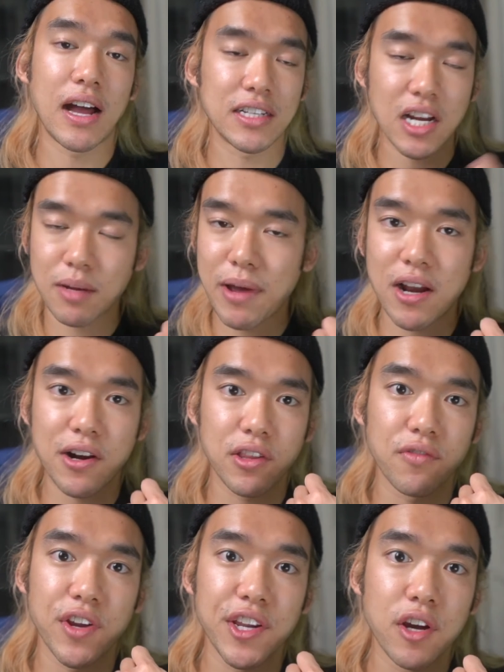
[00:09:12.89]
I talk about in
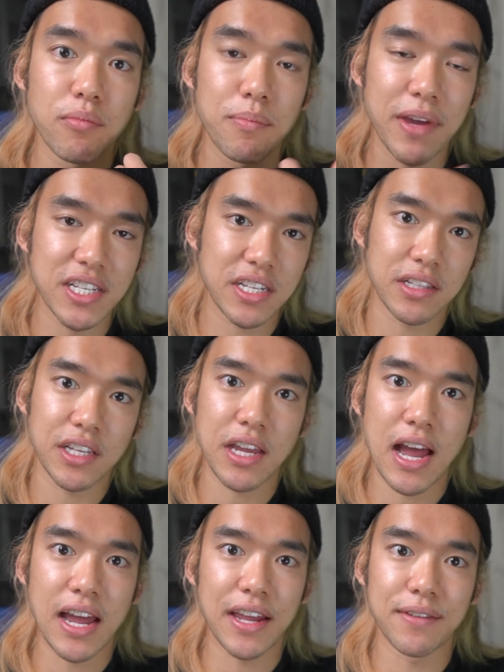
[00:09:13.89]
another video, but basically
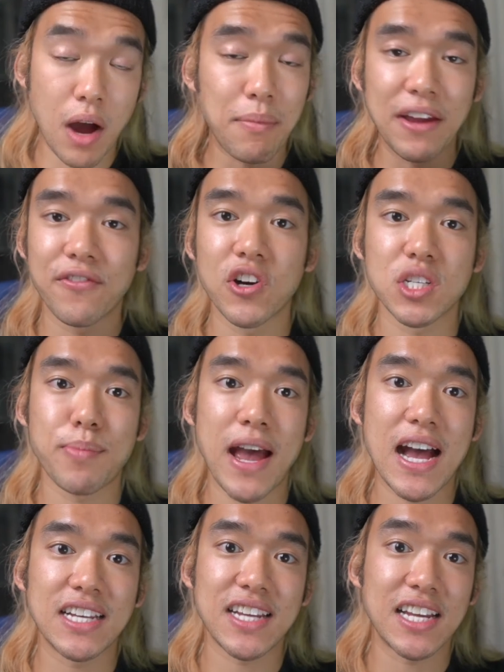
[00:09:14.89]
on my first
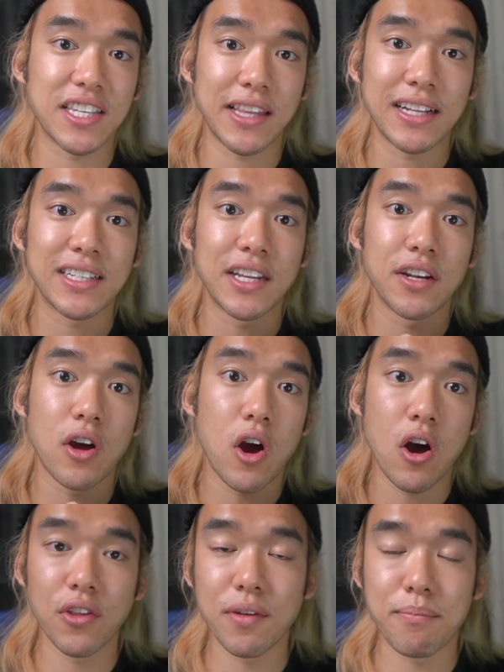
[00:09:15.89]
pass, I selected
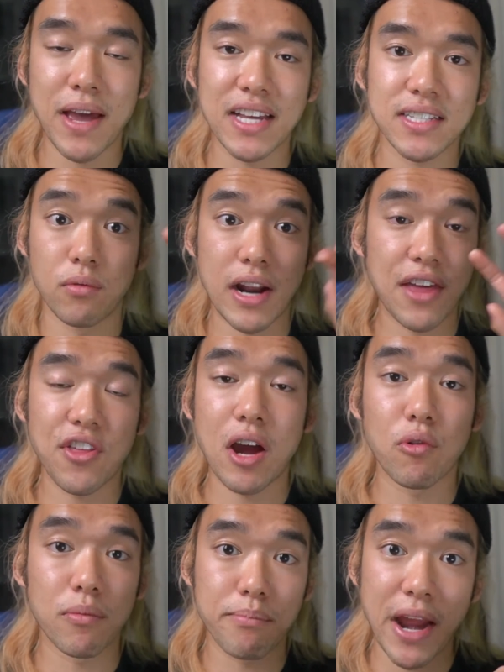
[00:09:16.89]
all the best, what I
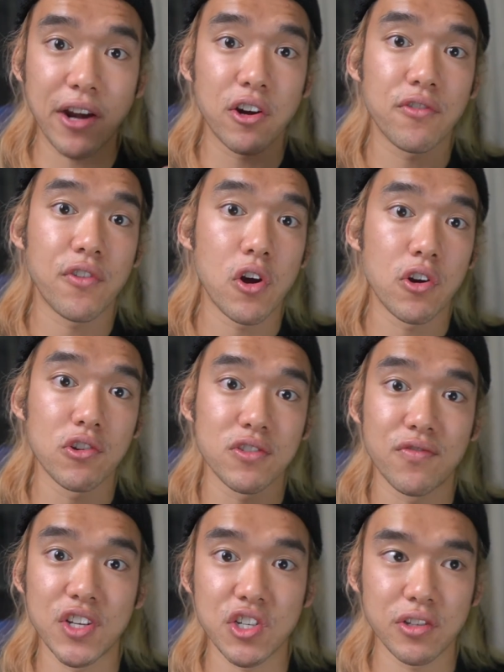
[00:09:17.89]
thought were banger photos
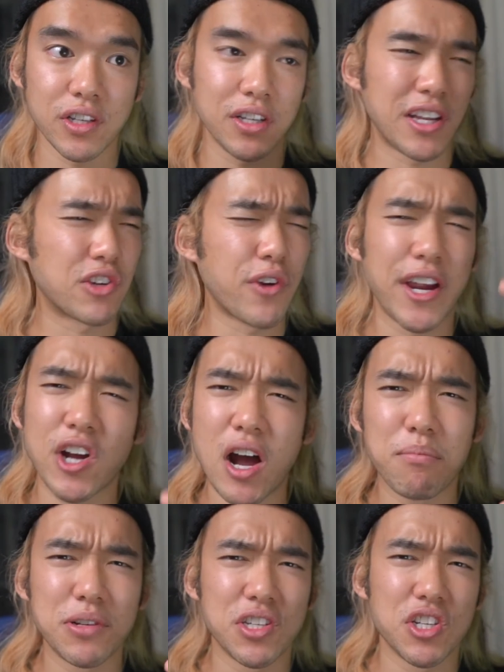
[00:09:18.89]
visually, like great
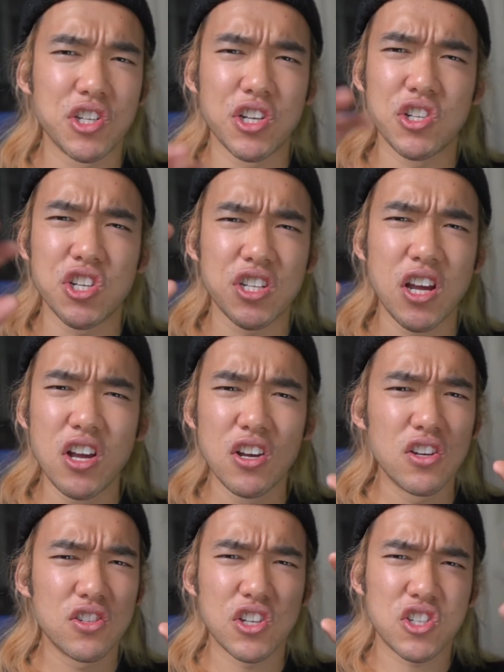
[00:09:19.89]
composition, just
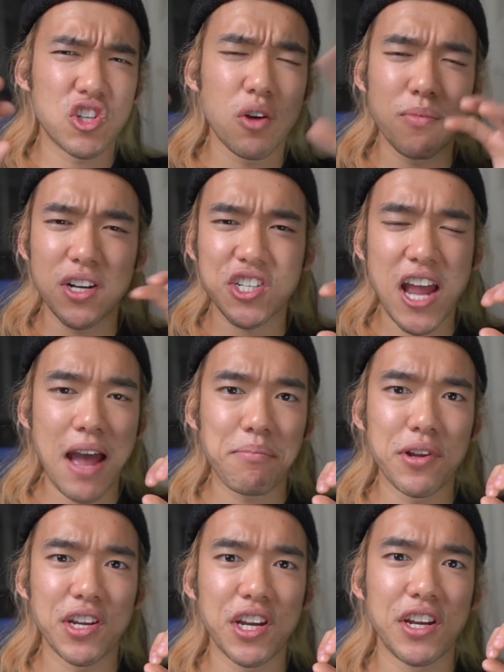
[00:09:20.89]
so much
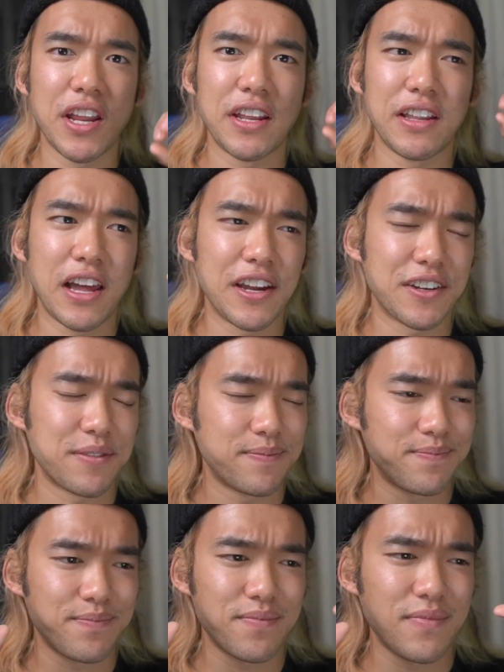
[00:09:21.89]
happening and like,
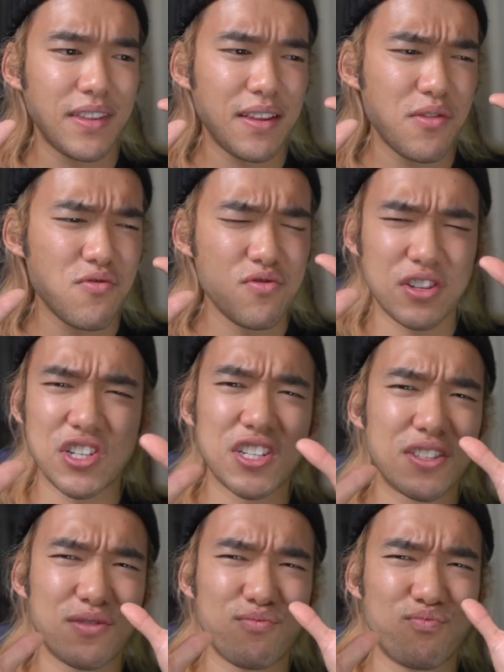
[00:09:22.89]
just,